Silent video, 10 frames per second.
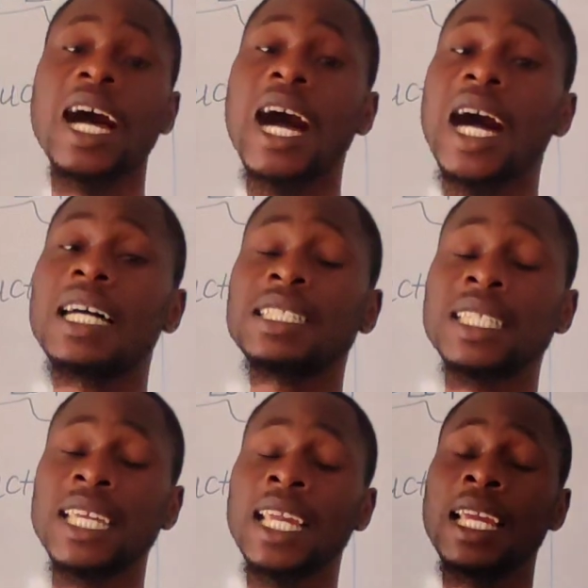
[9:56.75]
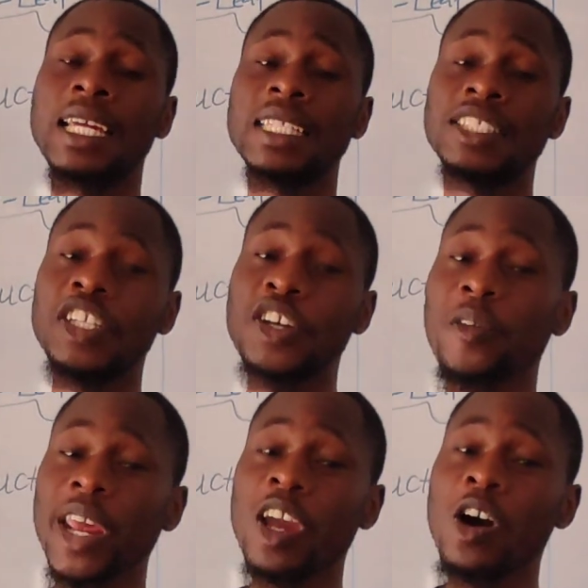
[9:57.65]
And the
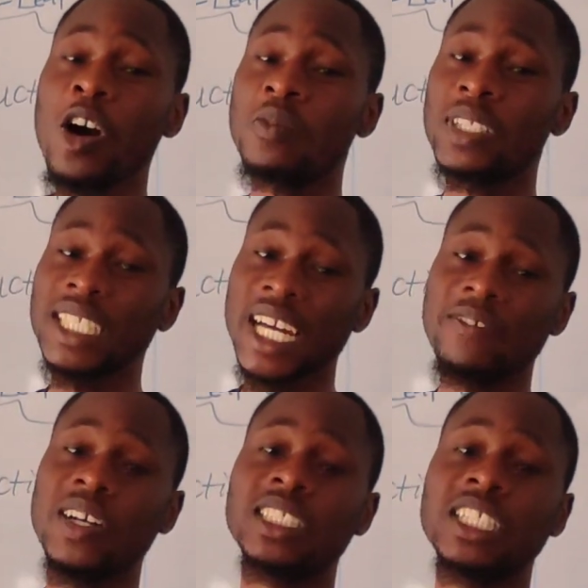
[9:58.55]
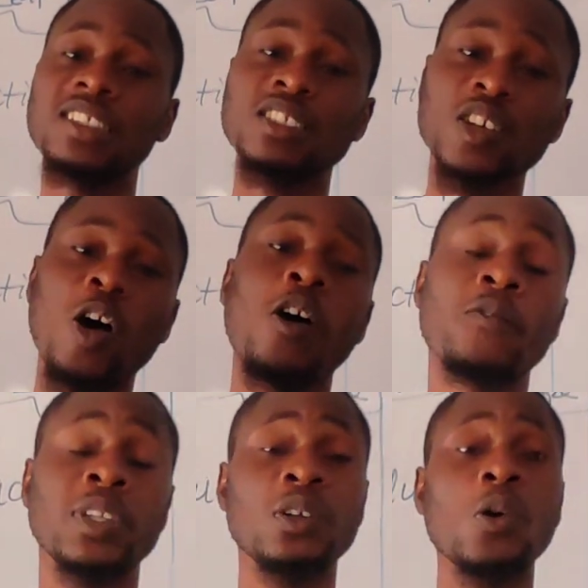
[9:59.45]
degree of the divergence
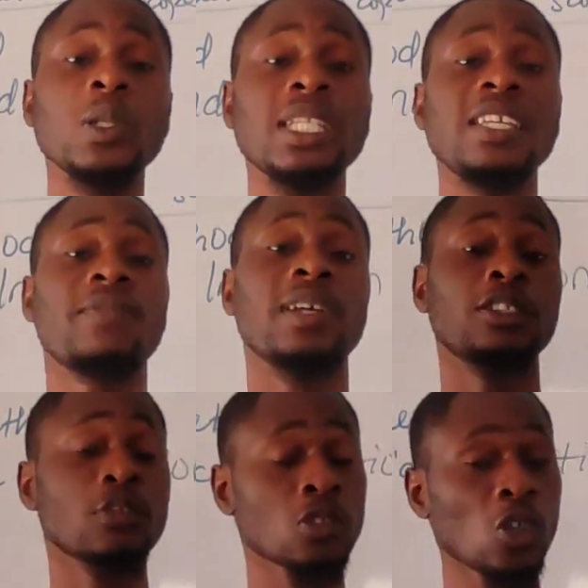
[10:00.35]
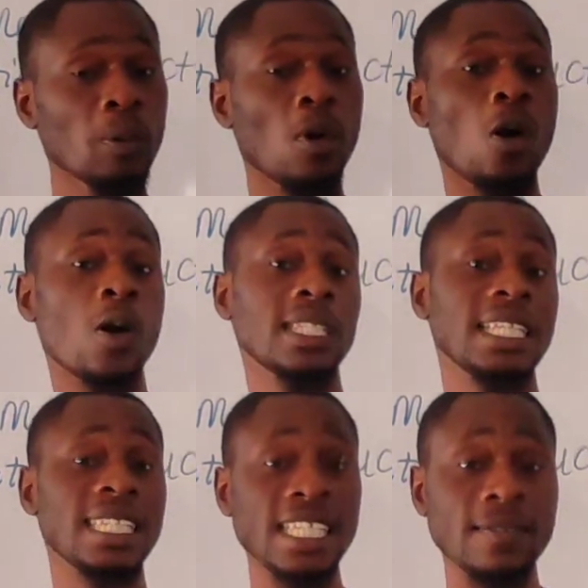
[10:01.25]
of the gold leaf electroscope or the
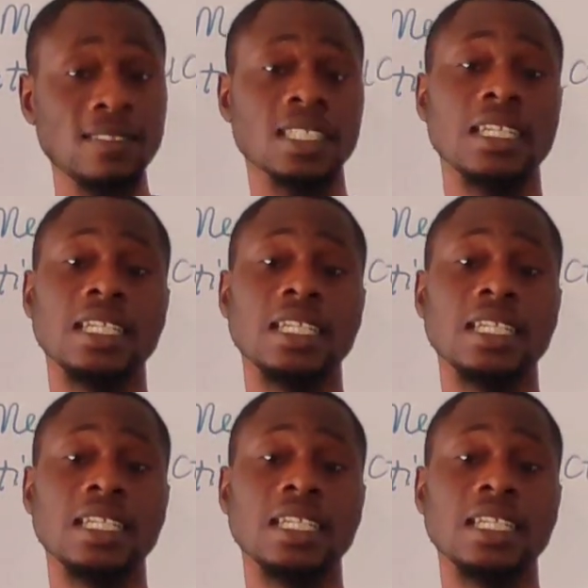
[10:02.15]
leaves